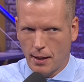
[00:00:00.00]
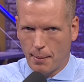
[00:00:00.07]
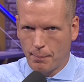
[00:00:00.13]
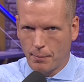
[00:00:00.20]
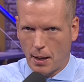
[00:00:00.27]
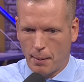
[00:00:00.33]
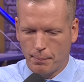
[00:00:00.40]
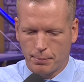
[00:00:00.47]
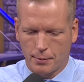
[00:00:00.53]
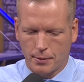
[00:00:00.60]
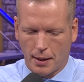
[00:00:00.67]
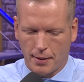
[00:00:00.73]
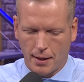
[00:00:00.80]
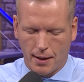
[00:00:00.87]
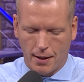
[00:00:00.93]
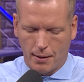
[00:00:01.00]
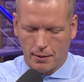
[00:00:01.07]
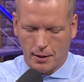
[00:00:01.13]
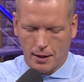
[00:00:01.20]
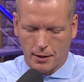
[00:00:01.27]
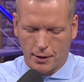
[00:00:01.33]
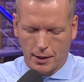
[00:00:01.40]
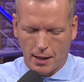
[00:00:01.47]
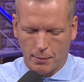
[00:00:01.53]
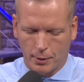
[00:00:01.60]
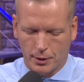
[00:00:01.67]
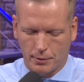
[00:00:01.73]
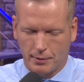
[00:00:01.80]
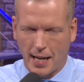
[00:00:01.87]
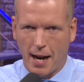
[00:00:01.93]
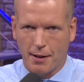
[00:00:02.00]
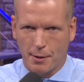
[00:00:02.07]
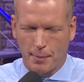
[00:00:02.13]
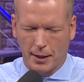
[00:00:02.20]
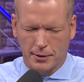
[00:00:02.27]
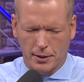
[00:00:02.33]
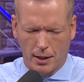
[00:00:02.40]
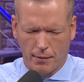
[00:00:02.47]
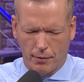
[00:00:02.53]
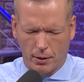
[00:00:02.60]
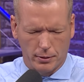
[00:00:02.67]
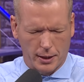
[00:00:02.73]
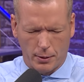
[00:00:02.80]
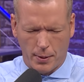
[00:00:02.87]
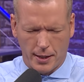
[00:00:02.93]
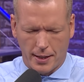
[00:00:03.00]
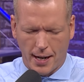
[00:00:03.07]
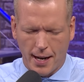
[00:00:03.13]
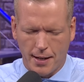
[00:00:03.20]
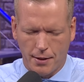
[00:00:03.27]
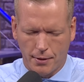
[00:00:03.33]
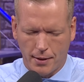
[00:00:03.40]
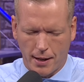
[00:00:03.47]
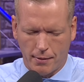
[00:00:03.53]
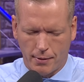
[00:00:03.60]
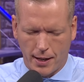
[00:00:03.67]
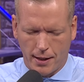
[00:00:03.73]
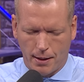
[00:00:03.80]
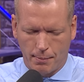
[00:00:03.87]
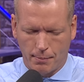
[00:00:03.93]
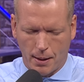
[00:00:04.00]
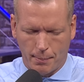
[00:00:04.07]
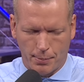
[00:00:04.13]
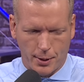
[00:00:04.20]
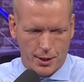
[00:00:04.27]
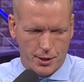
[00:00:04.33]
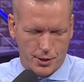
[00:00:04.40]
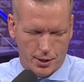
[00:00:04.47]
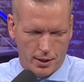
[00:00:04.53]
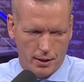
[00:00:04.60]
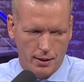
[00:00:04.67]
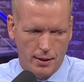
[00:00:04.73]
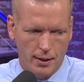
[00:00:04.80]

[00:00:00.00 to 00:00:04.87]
I'm I'm I th- good. I wasn't doubting myself. Yes. I was like, wait, did I hear that right? I'm I'm pretty sure.